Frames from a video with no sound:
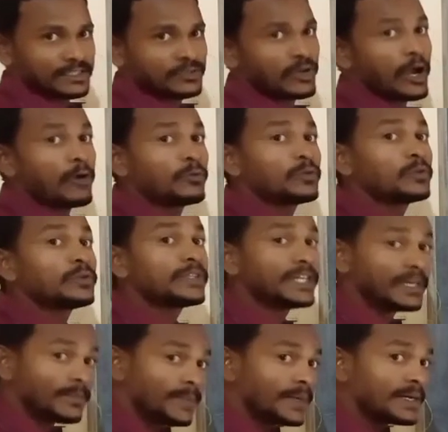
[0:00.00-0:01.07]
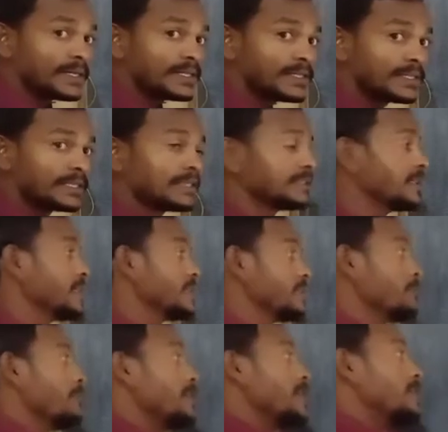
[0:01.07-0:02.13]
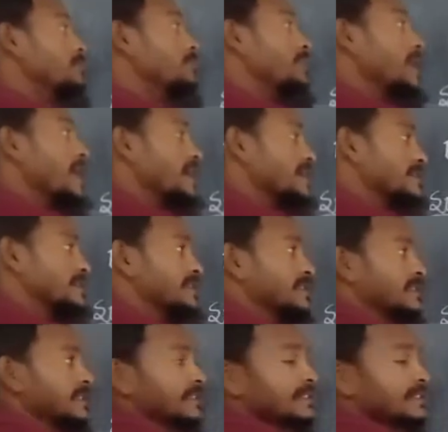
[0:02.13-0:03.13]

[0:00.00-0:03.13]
So you have to double the unit place.